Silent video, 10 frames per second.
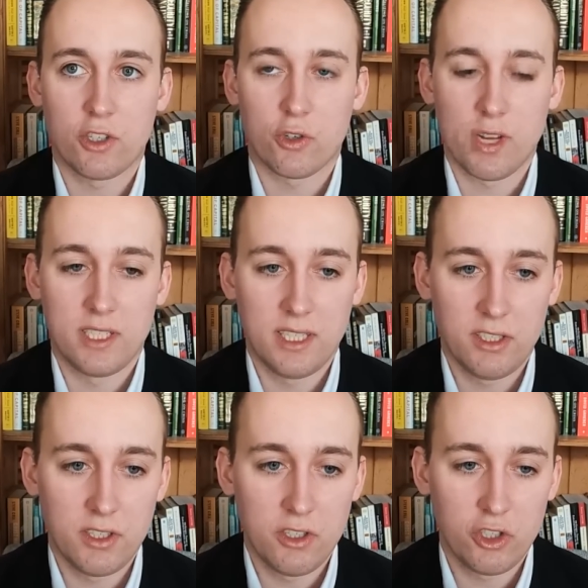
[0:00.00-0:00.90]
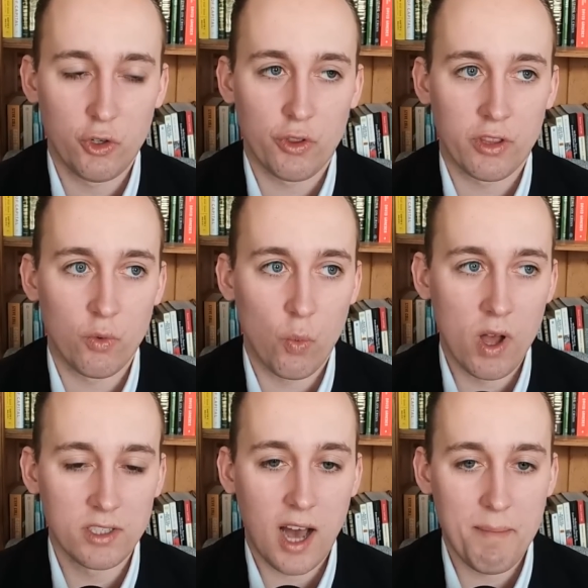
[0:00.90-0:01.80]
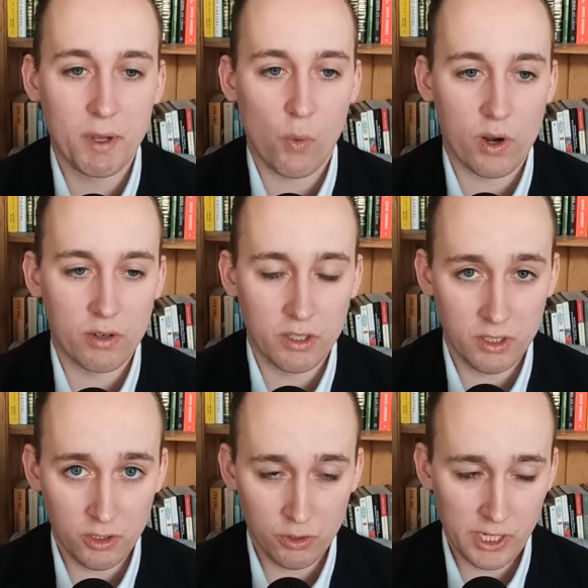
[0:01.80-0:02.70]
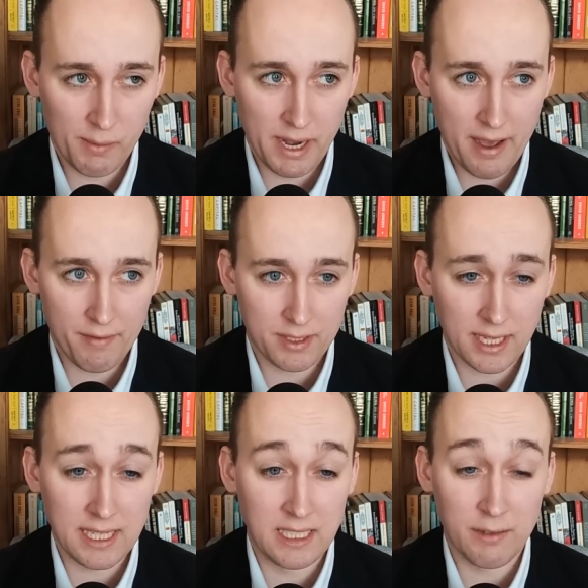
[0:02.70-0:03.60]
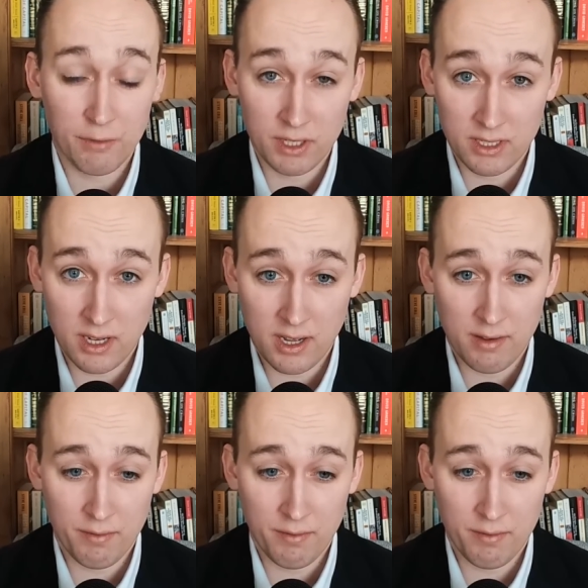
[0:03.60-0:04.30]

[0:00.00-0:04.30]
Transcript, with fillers: transition to the one topic where you gentlemen have slightly different uh,